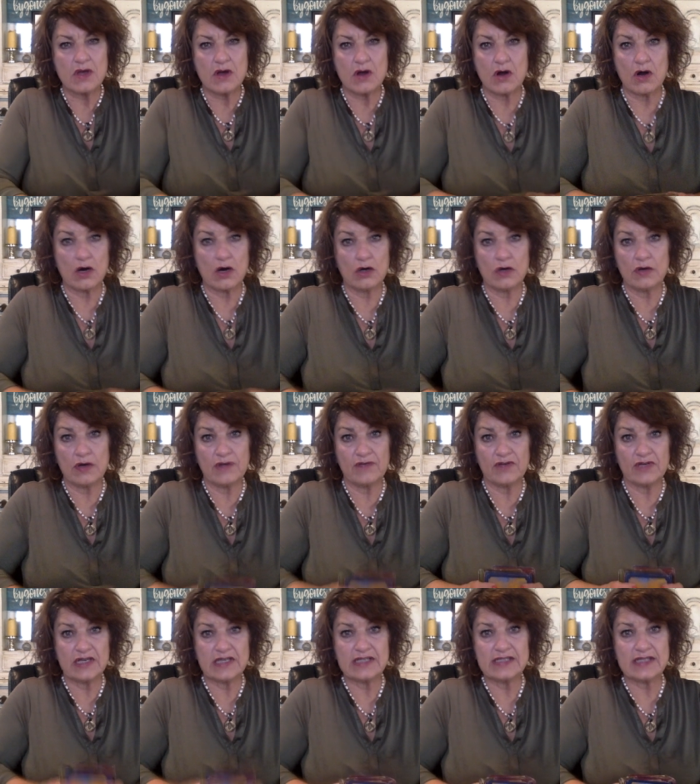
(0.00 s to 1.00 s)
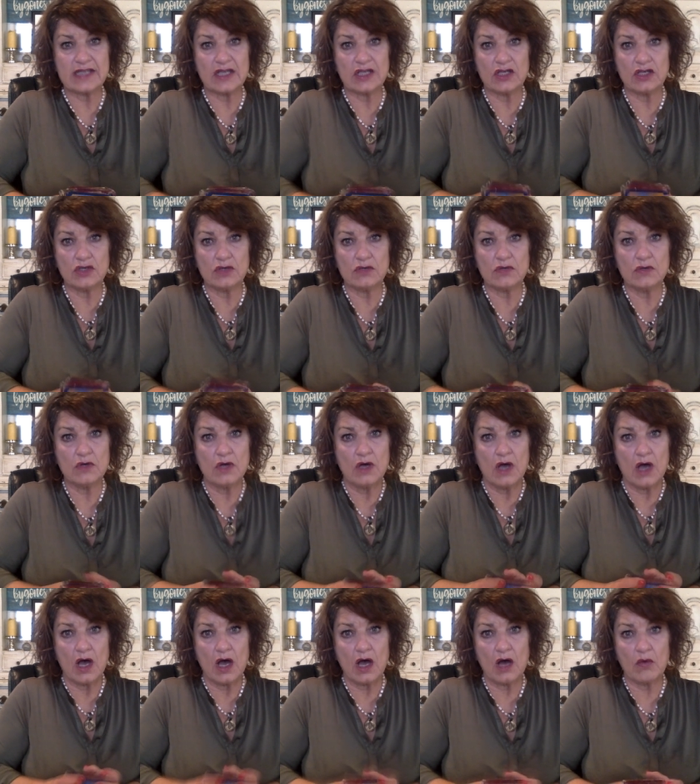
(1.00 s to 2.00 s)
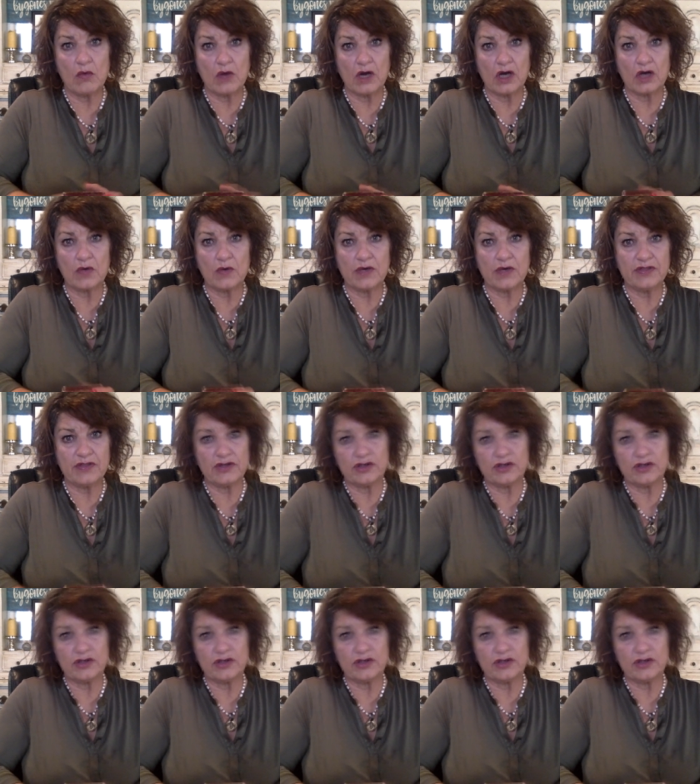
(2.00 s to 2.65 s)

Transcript: or whoever it is that you uh, work with,